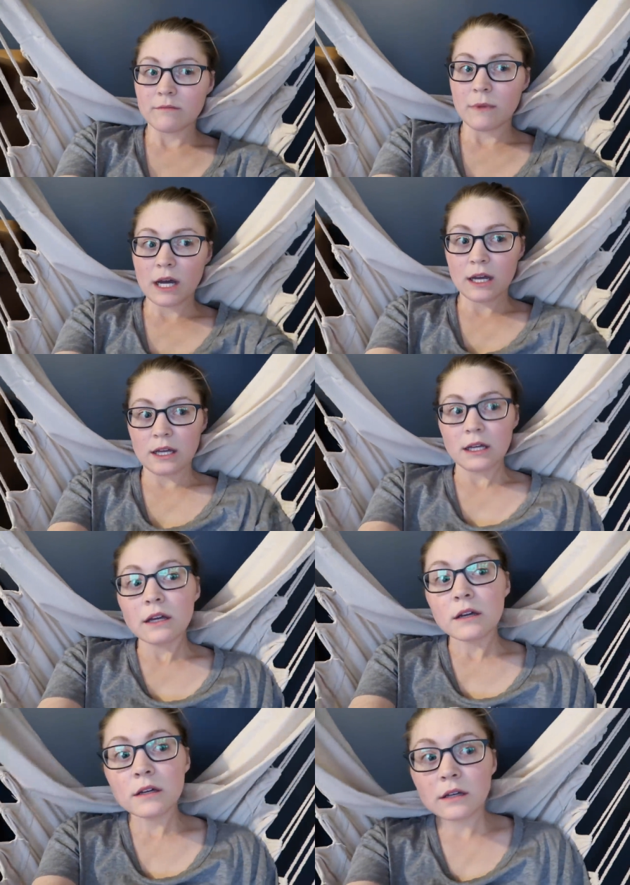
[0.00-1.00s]

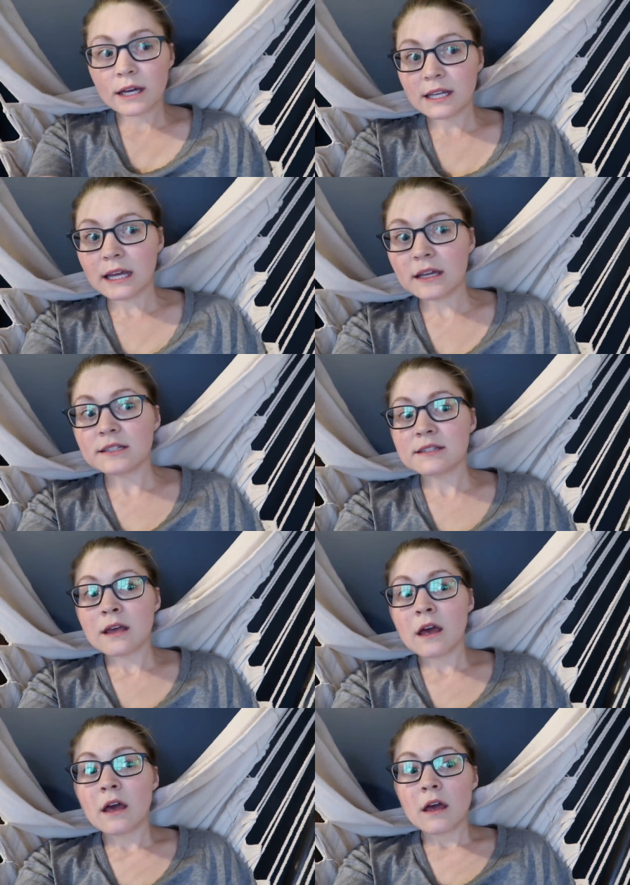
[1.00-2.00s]
my headaches.
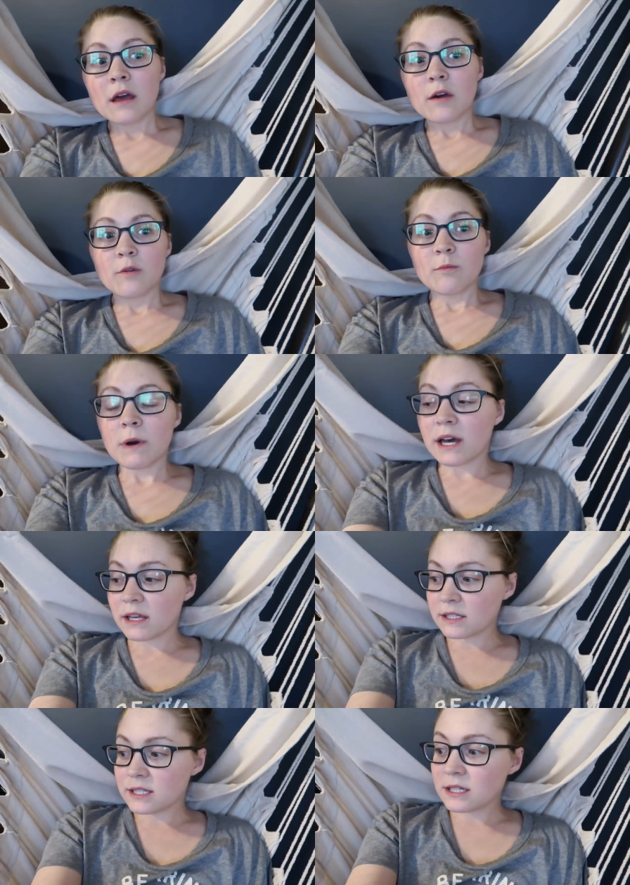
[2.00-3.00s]

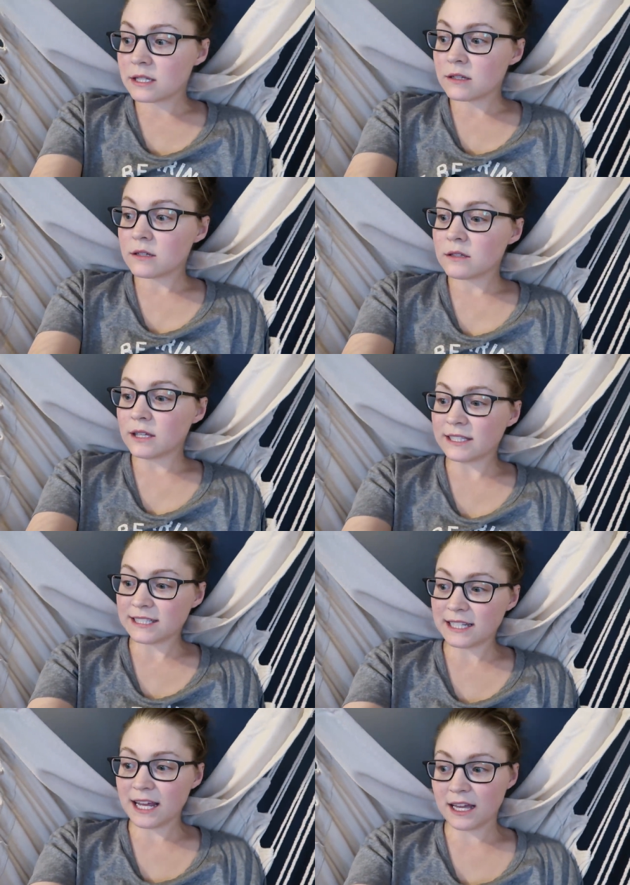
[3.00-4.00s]
But like
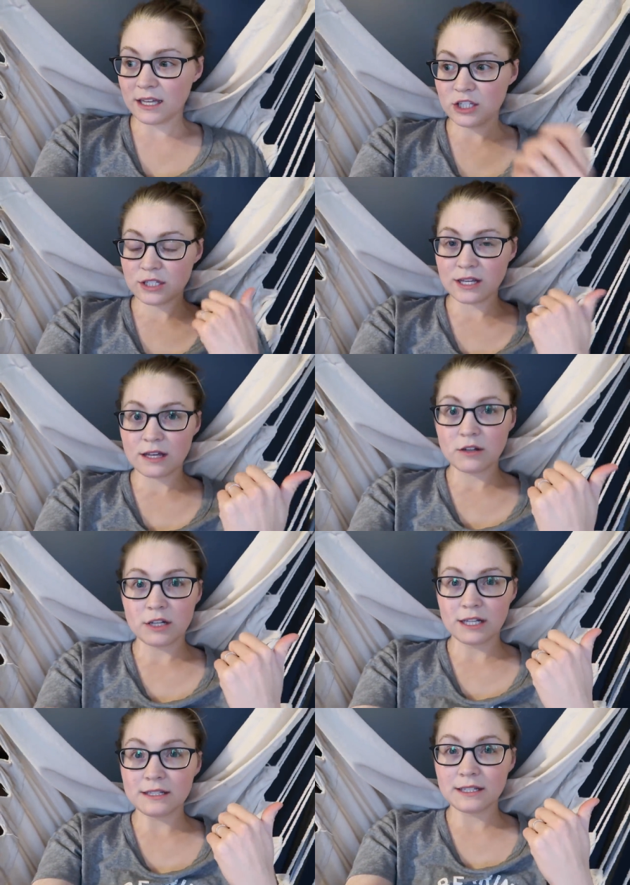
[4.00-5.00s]
today, I just got
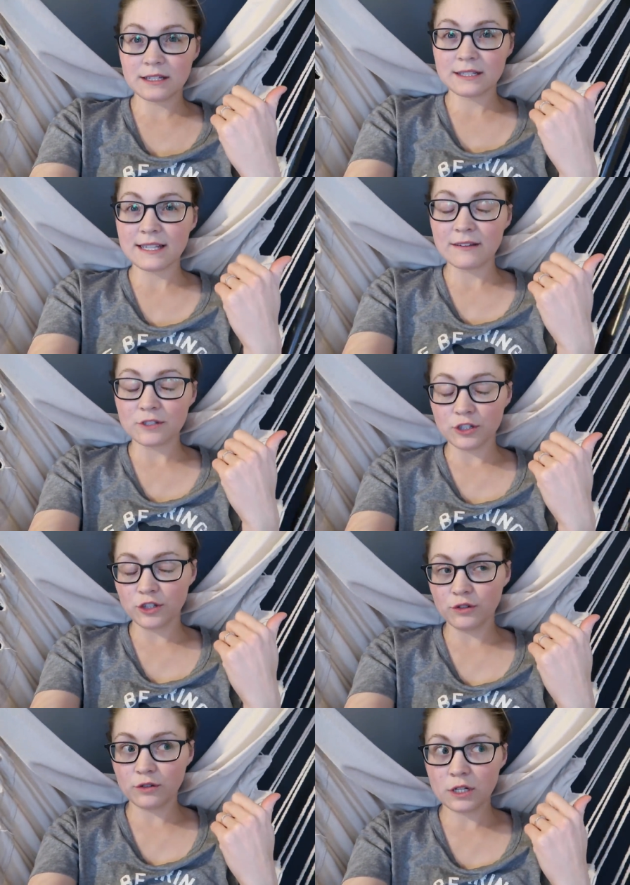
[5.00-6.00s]
on it and did it this
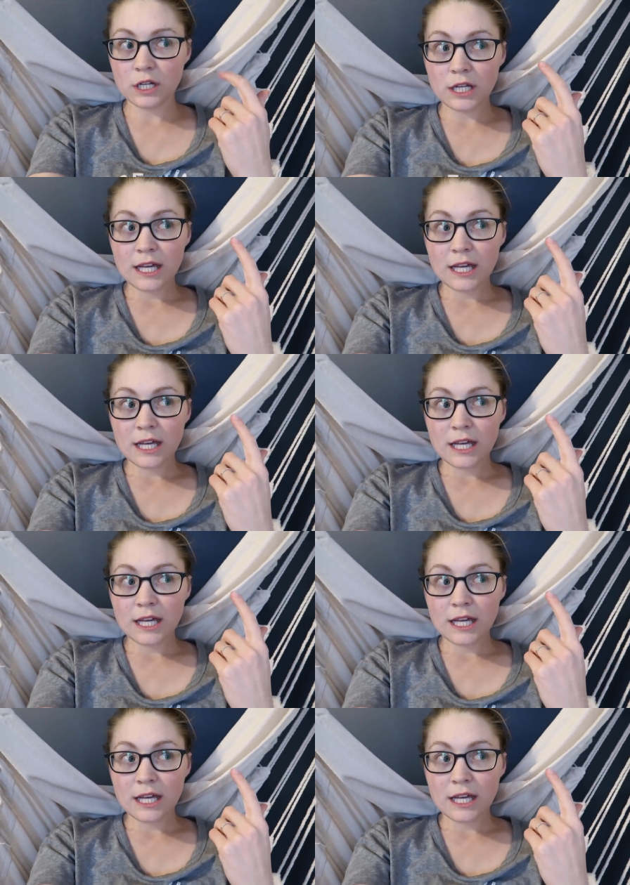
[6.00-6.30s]
afternoon.